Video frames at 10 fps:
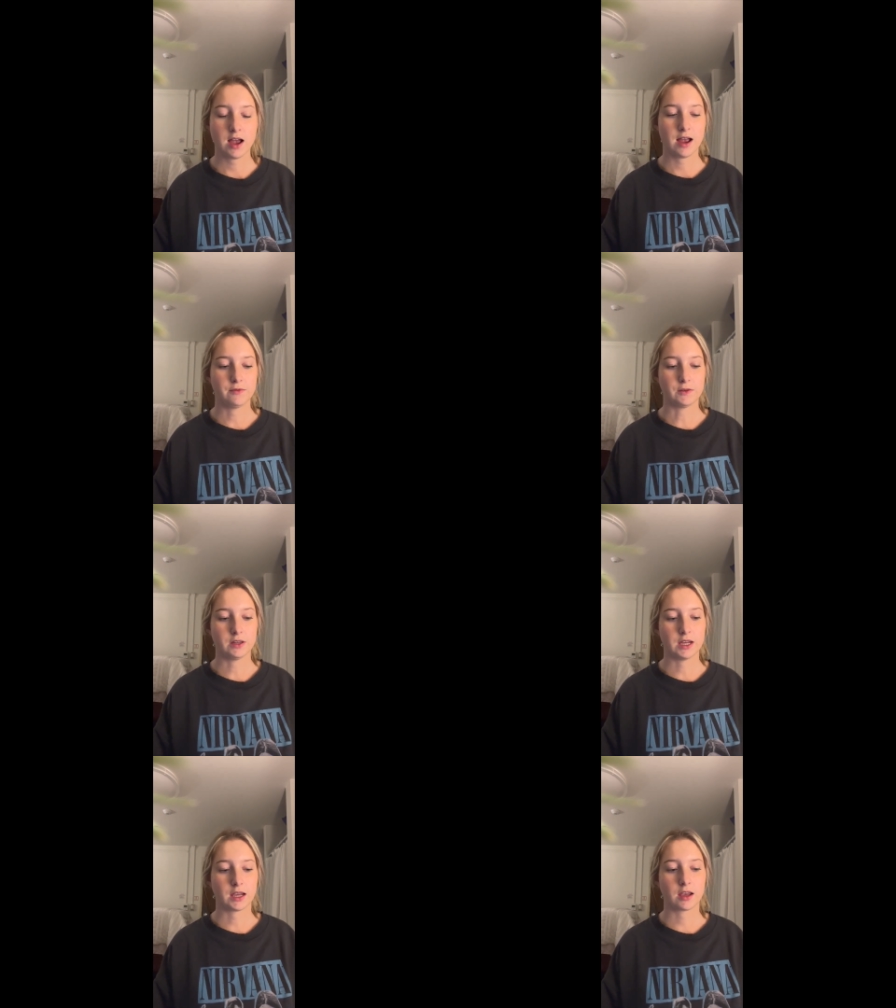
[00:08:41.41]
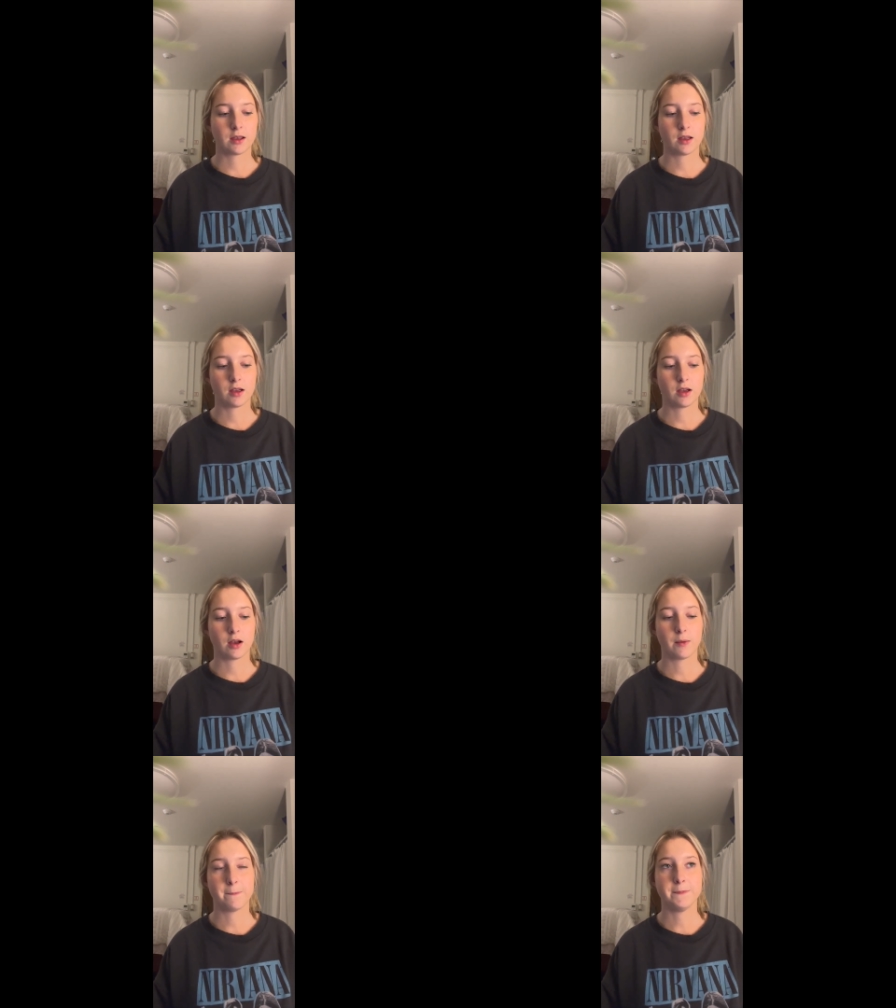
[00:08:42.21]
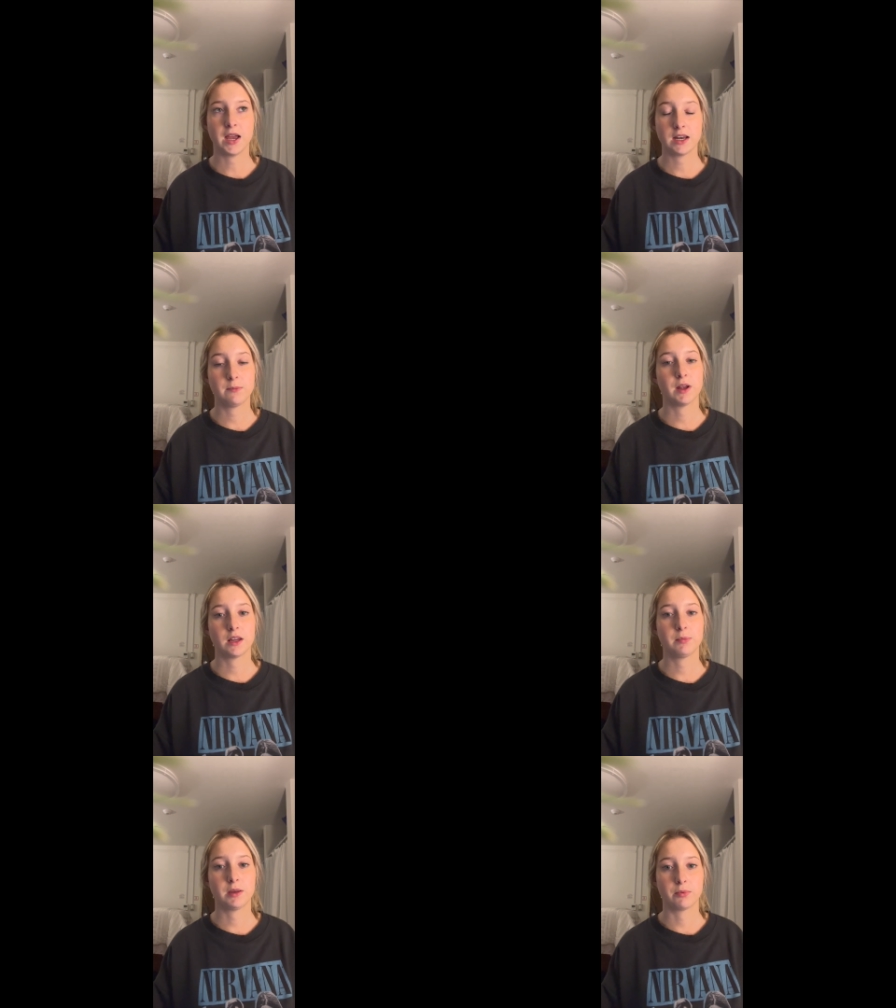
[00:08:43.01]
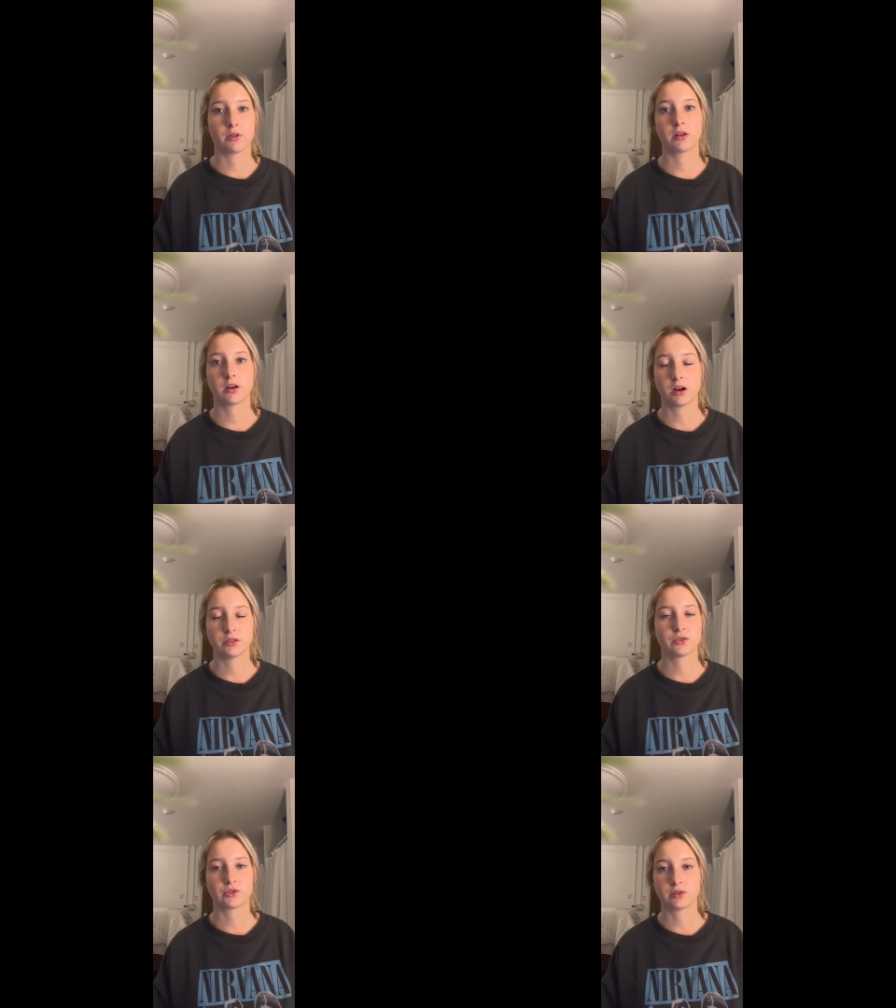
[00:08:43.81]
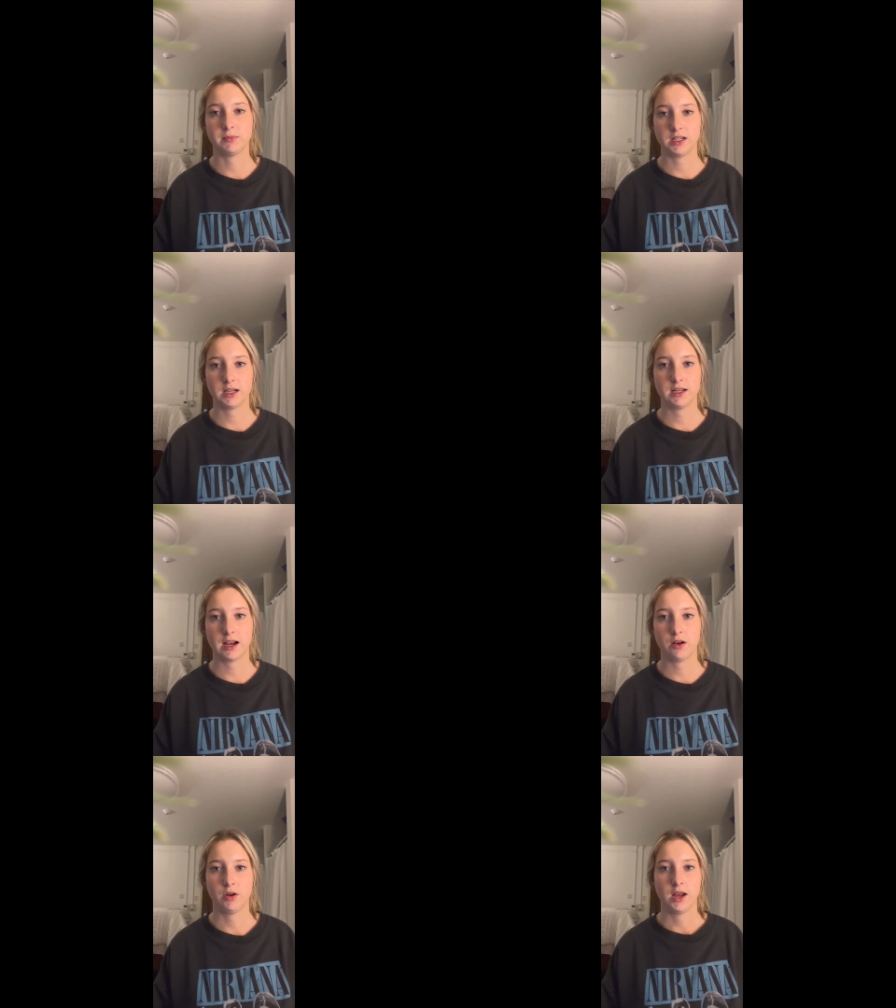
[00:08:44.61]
I feel like many people are on social media now.